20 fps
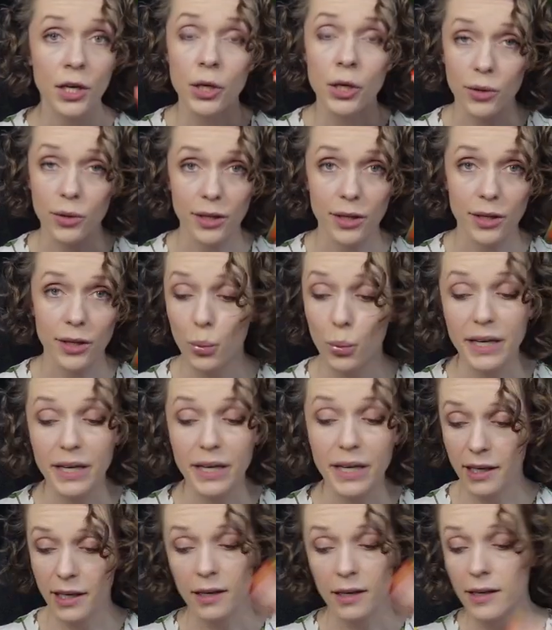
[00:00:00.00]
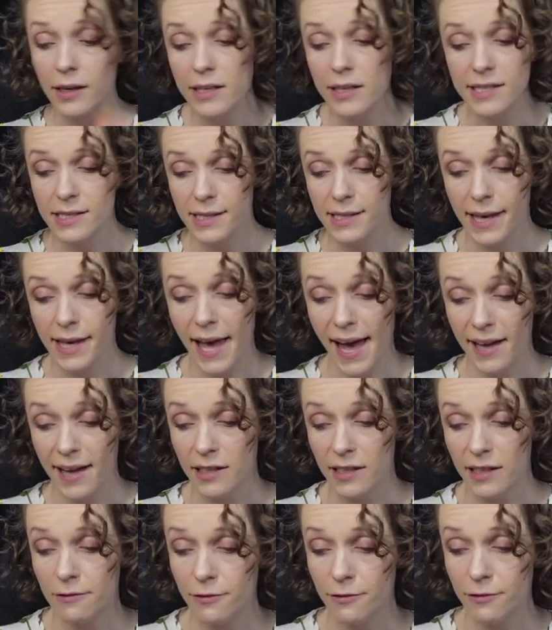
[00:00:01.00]
You can quickly scan
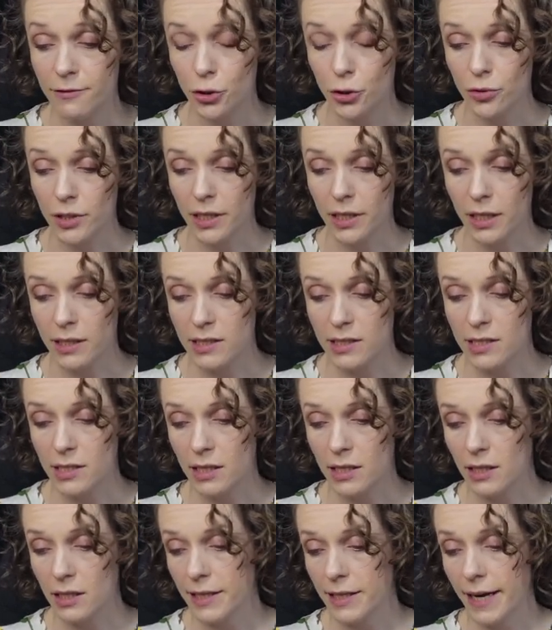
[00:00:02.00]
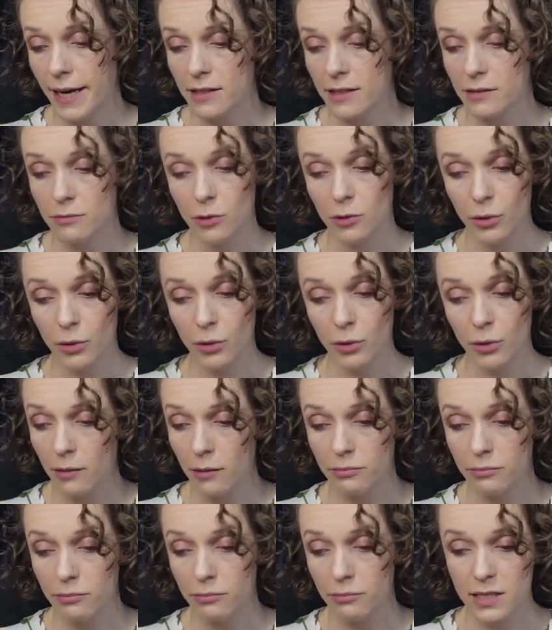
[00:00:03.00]
it visually, see that,
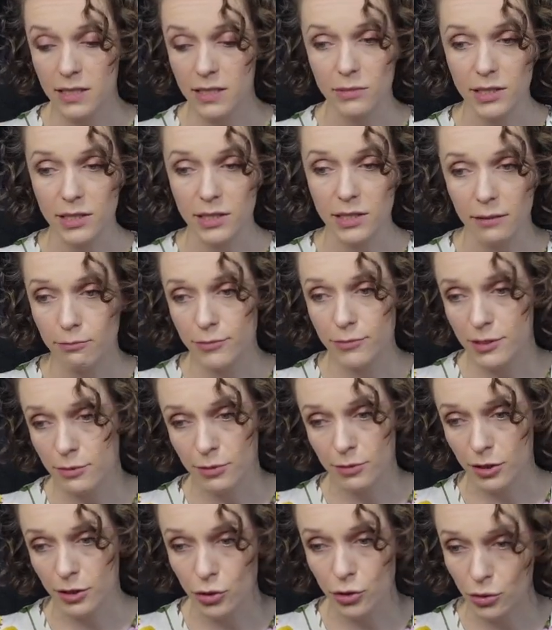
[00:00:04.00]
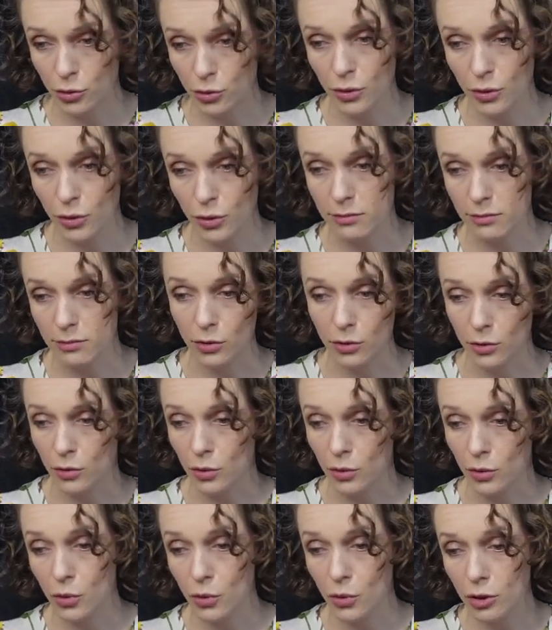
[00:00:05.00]
okay, it seems like sprint 2 has been
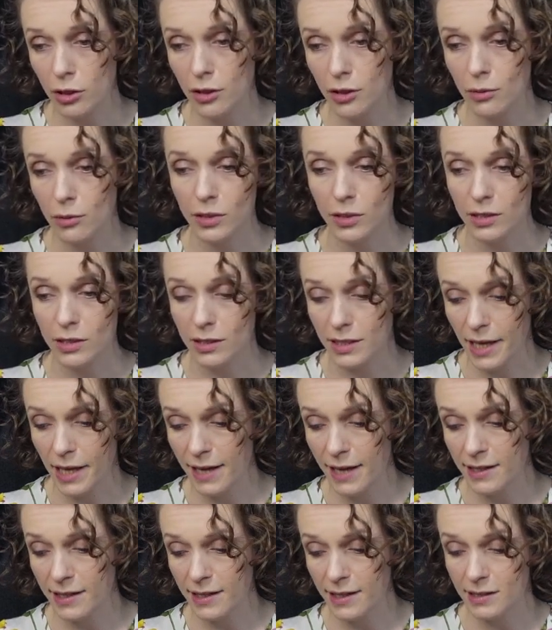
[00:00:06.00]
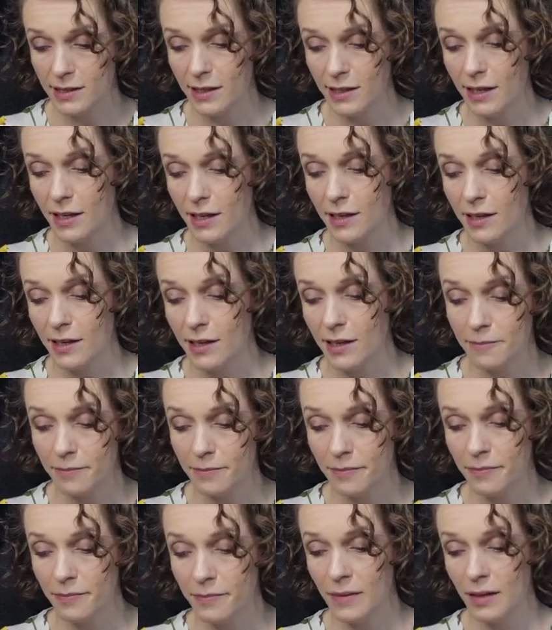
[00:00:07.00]
going good. We didn't add anything.
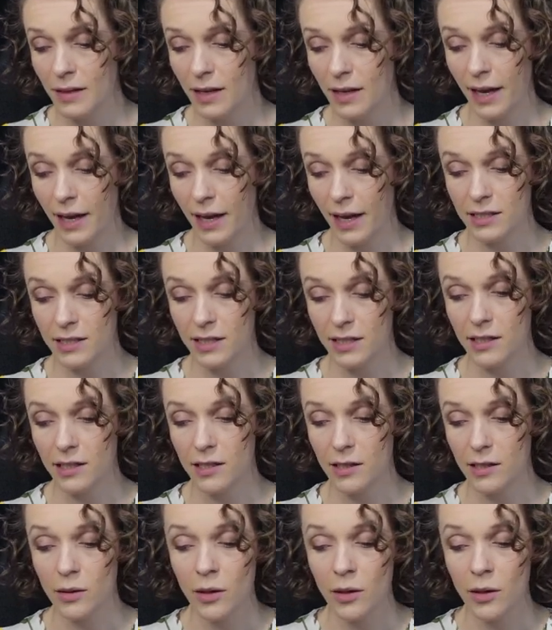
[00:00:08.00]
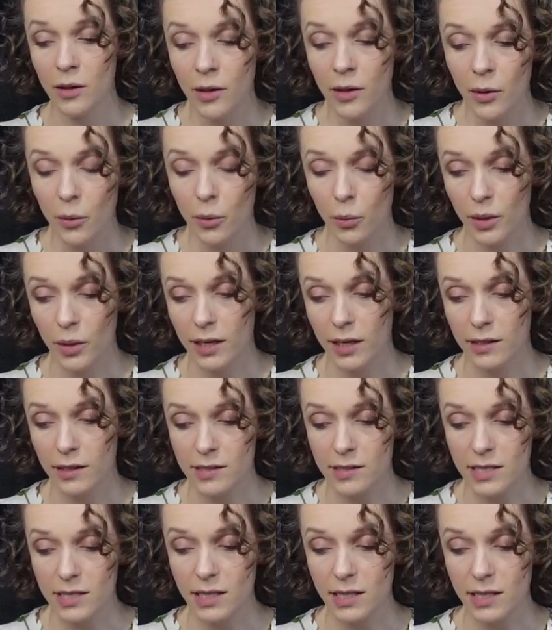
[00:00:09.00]
And here we can
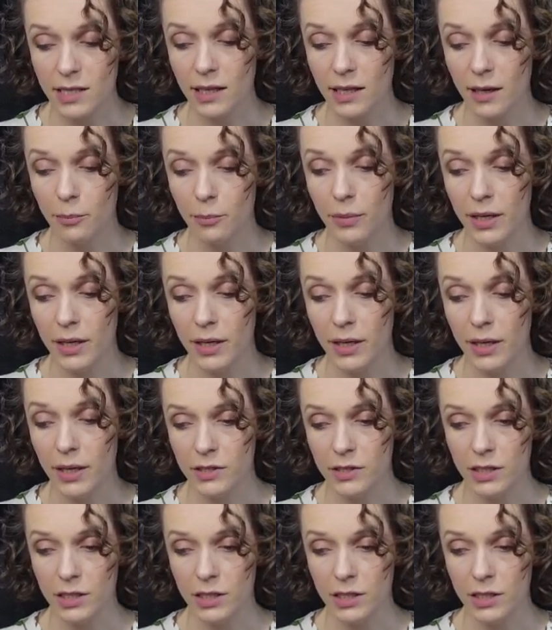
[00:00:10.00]
see a bit of